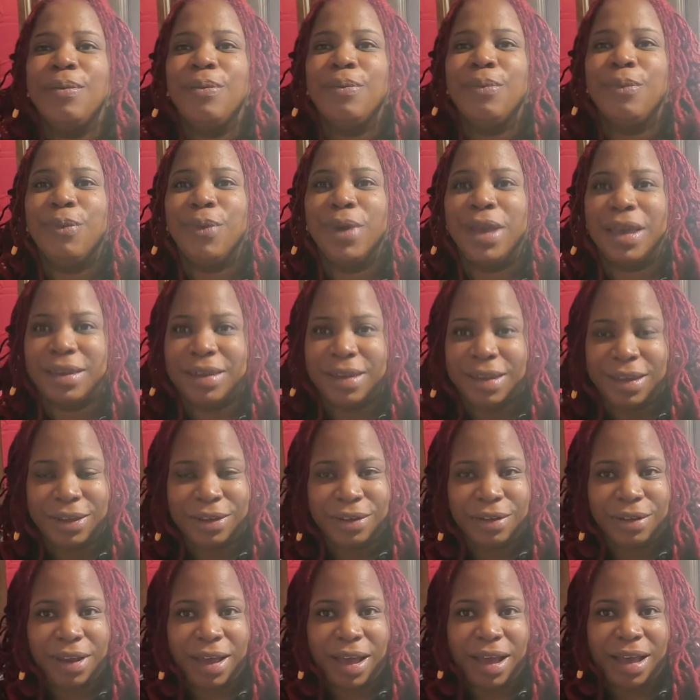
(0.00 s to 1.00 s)
we had to
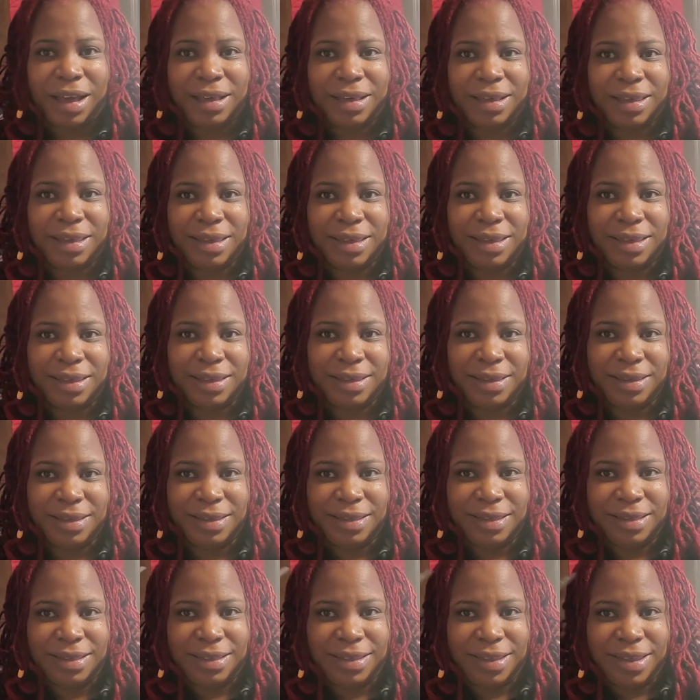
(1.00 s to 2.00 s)
interlock
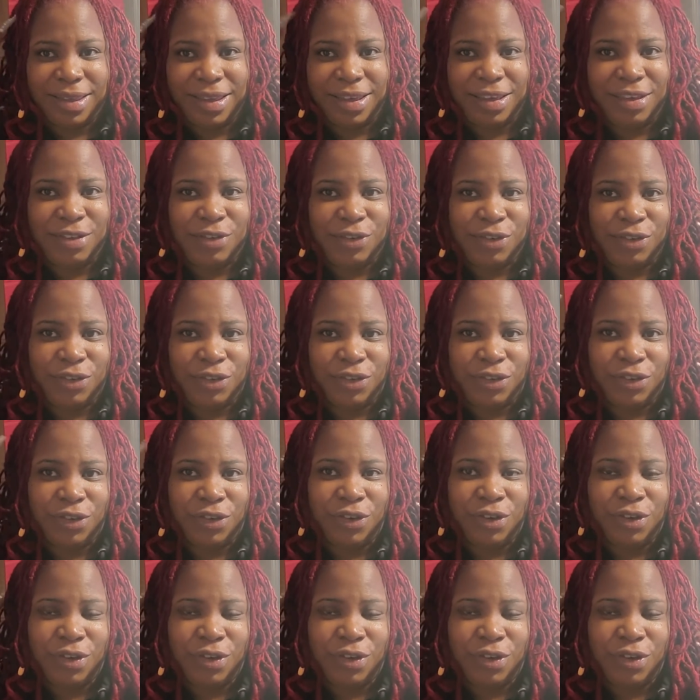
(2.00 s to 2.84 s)
each